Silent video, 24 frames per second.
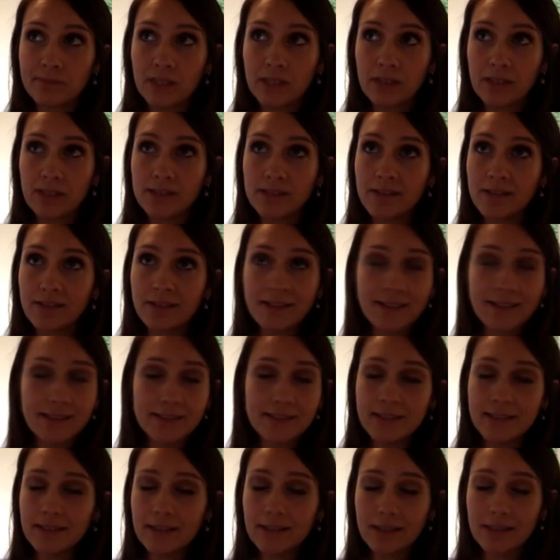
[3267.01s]
these aren't
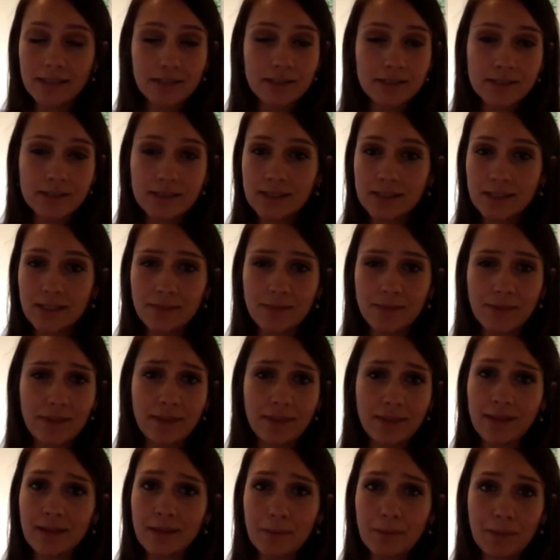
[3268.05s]
easy things to even
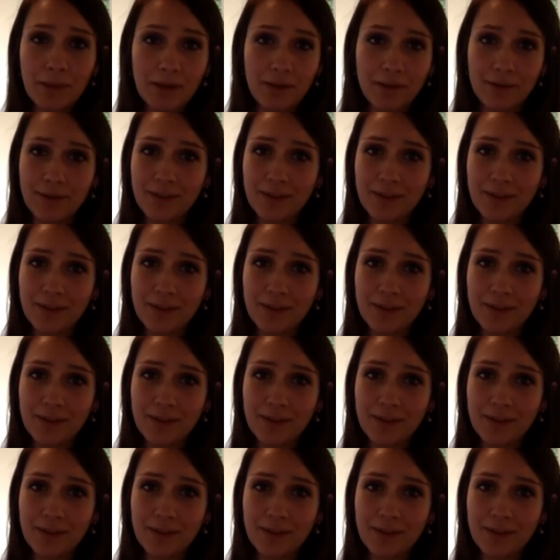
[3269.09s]
think about.